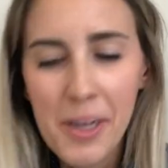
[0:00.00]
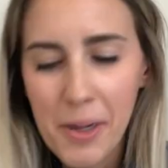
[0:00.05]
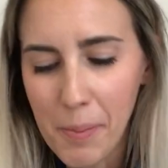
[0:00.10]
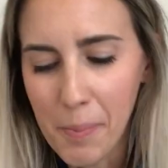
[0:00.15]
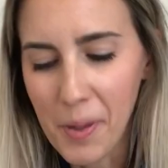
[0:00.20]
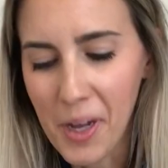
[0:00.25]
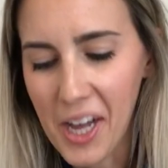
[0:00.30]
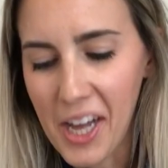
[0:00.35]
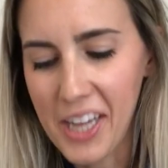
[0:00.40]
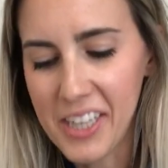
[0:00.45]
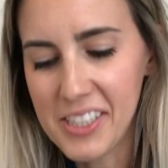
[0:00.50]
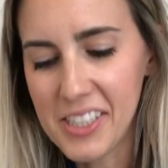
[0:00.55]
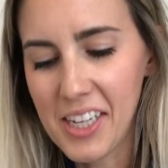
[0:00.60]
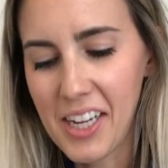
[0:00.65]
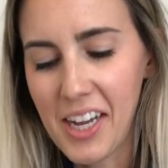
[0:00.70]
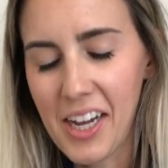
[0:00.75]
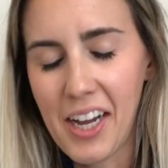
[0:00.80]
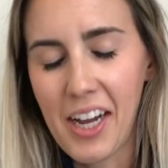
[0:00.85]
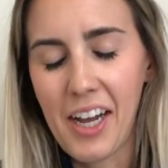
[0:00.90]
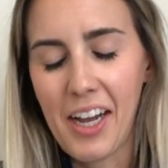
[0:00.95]
But
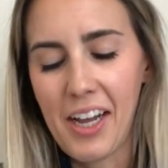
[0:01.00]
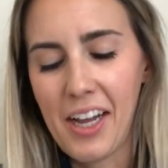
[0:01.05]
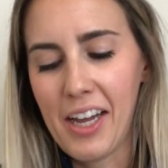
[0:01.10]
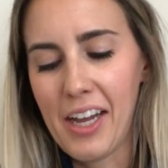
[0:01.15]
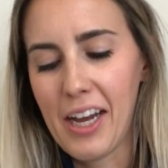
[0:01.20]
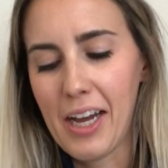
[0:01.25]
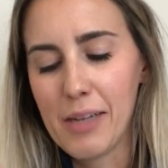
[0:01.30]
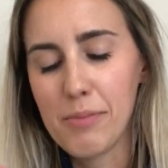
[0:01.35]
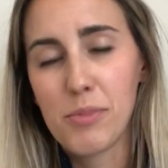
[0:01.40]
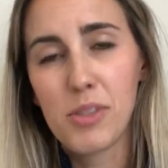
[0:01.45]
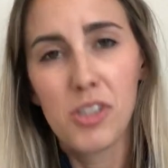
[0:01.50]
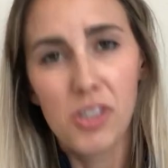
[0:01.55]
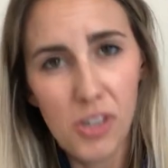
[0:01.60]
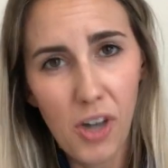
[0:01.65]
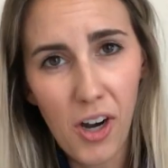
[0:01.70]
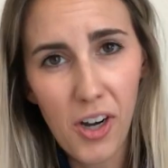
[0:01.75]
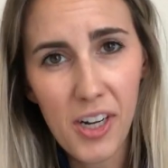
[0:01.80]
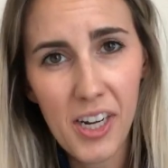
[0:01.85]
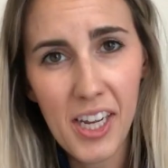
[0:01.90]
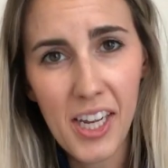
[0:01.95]
I'm
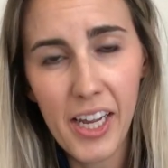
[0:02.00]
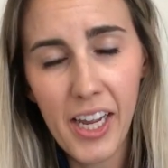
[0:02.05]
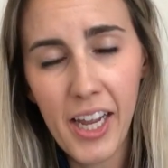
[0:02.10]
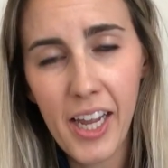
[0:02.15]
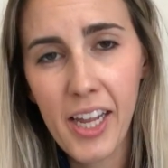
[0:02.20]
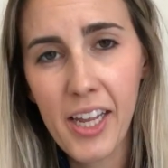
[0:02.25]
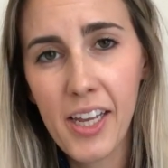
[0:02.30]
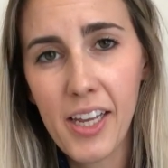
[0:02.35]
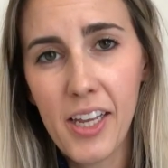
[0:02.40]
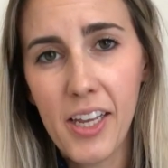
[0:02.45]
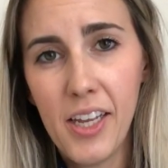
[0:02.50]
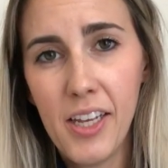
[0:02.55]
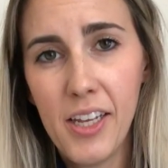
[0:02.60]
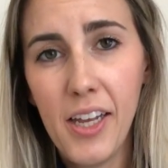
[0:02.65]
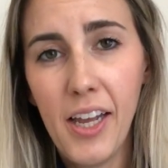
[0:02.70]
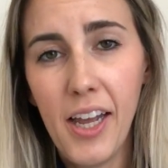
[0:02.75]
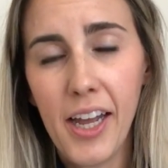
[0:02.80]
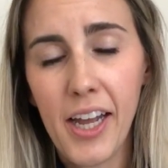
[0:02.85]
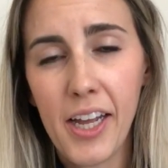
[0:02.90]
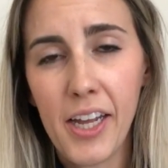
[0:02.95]
starting
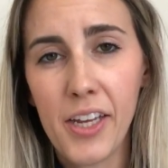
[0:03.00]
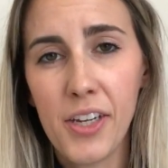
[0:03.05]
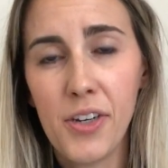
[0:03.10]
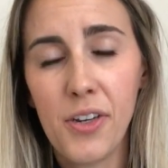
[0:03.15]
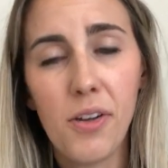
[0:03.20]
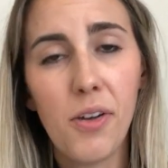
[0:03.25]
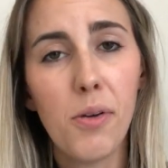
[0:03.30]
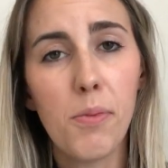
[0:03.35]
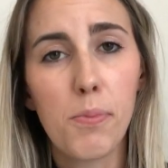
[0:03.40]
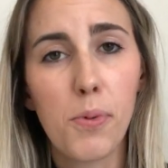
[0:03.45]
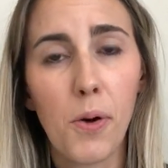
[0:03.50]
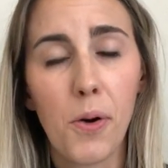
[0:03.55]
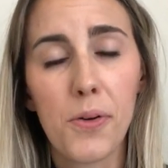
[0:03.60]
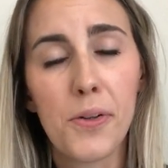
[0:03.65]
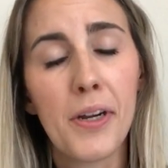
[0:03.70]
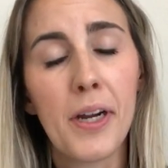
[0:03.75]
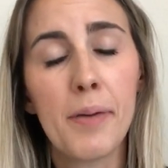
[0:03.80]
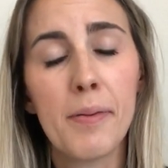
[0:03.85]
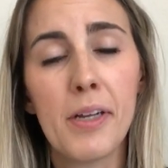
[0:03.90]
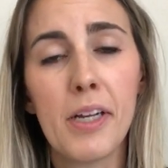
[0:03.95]
a new
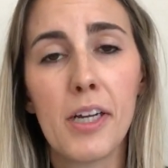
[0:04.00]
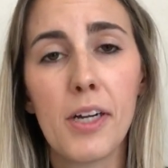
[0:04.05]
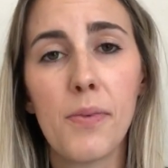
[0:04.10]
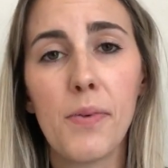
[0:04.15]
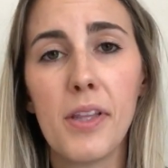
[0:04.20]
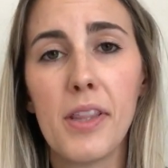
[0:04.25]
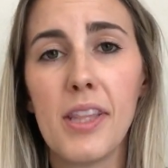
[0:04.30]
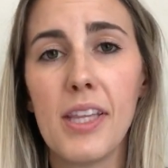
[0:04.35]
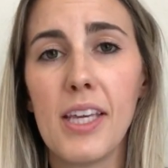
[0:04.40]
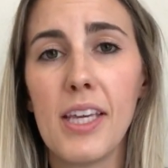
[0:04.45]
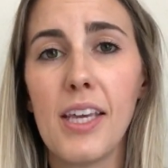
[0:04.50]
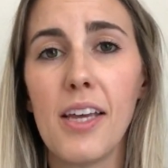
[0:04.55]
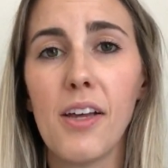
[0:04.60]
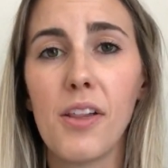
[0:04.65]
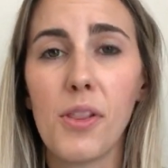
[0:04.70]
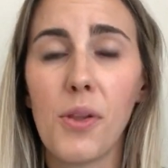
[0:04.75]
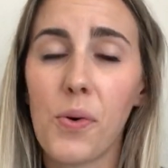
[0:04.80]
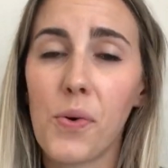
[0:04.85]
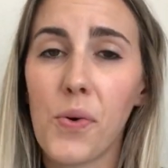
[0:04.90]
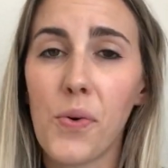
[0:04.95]
program here with the
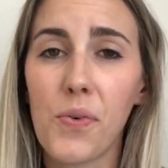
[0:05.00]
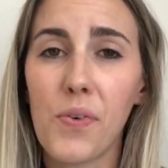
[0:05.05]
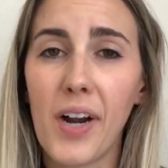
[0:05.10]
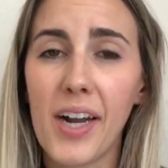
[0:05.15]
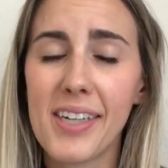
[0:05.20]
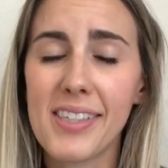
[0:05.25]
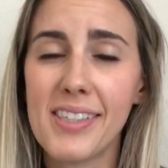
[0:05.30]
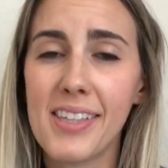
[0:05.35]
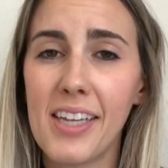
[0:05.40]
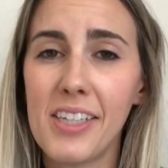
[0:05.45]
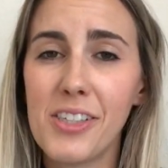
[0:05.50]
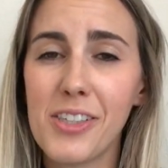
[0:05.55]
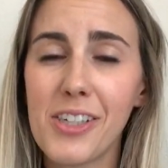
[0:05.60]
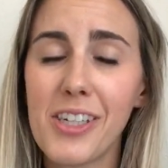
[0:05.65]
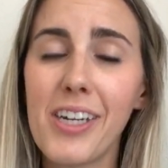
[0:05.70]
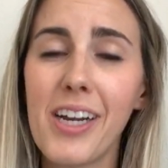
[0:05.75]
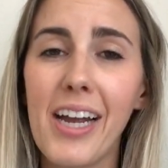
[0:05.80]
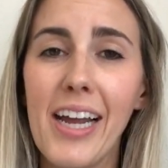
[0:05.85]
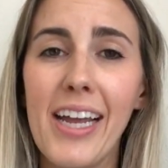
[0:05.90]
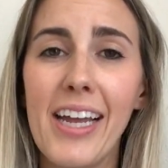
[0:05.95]
local rec
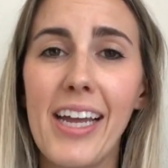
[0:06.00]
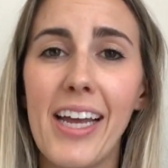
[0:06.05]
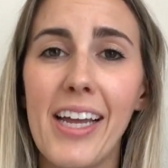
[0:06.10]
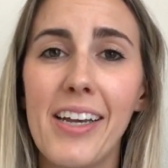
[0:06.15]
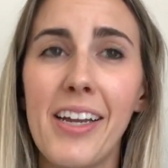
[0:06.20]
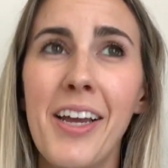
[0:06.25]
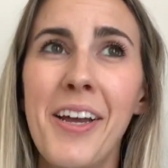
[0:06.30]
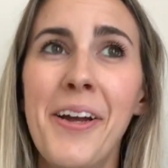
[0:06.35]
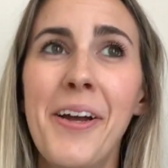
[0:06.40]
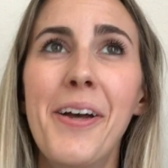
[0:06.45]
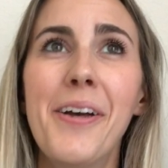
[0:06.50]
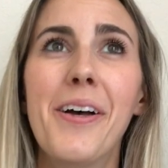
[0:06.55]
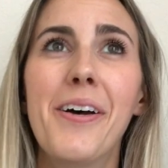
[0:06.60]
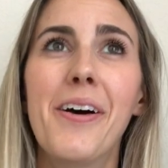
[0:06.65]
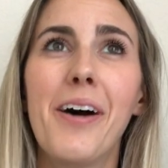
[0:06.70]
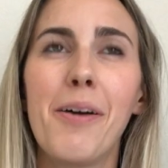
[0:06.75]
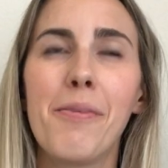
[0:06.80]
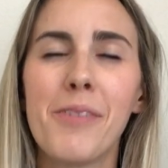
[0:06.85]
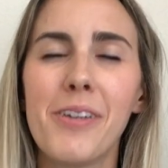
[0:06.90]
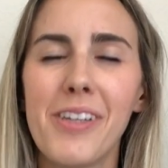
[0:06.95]
center, and
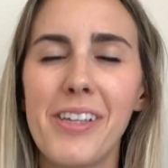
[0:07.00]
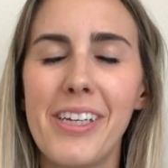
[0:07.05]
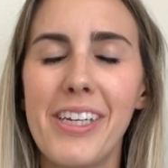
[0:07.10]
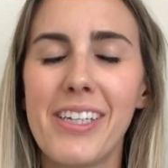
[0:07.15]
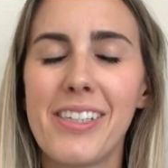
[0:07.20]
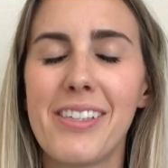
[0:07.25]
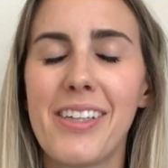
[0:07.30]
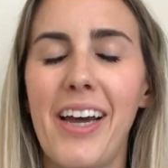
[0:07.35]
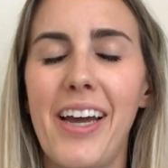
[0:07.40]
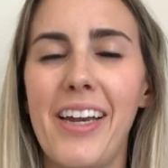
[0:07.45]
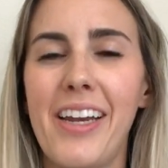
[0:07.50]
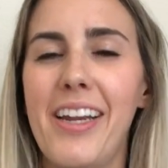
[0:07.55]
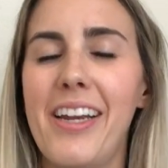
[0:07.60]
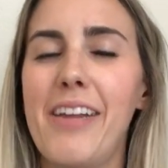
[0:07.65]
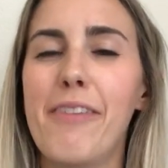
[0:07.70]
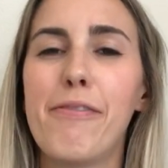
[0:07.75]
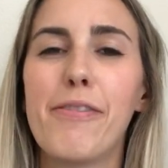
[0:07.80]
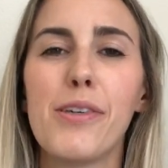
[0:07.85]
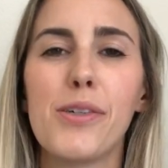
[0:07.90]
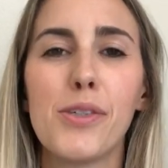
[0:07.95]
I'm really excited.
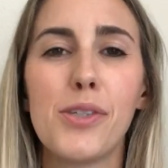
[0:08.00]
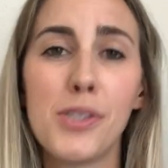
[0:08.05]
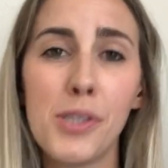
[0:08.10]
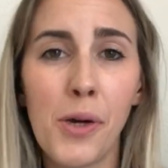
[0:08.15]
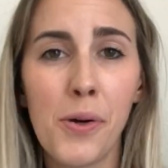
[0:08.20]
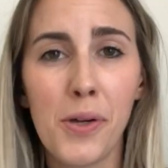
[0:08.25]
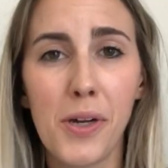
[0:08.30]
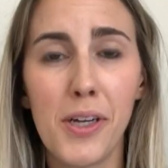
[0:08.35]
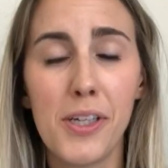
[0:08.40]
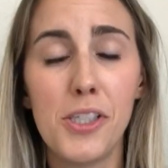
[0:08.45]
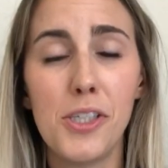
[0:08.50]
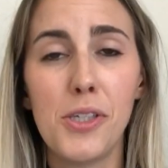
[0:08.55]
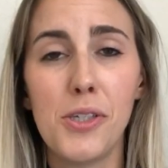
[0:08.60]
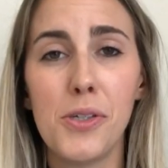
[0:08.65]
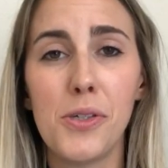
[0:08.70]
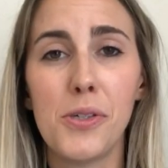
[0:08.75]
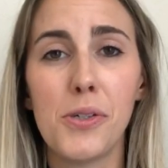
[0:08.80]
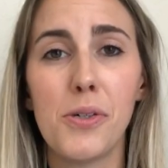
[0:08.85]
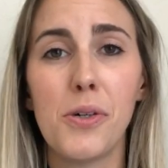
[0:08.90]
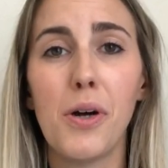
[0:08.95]
It feels so good
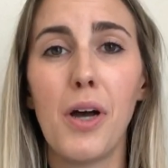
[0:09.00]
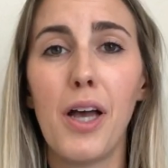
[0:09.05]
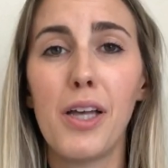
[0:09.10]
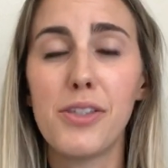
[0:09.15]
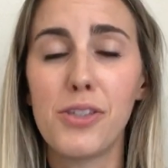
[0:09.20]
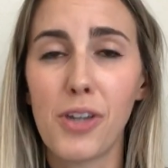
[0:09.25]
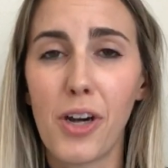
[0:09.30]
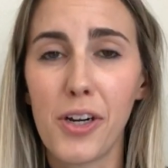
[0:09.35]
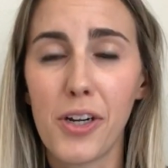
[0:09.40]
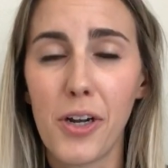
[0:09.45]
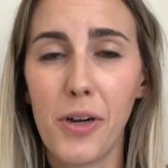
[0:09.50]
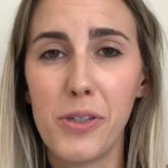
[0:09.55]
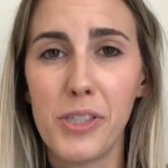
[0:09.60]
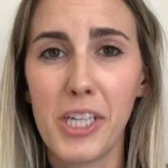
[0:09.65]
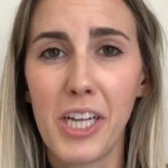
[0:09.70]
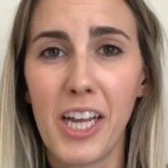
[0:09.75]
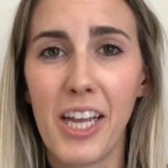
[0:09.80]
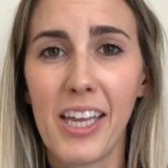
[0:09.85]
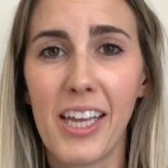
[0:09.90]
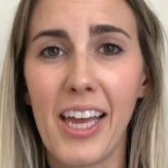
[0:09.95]
to start
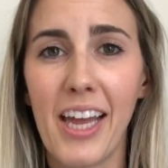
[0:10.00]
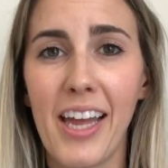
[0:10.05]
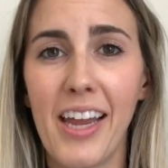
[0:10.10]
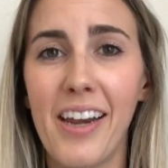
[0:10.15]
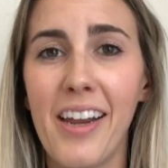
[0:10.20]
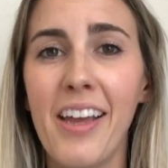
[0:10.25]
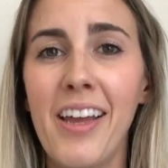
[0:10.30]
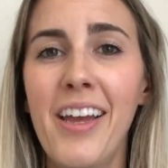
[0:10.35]
coaching again.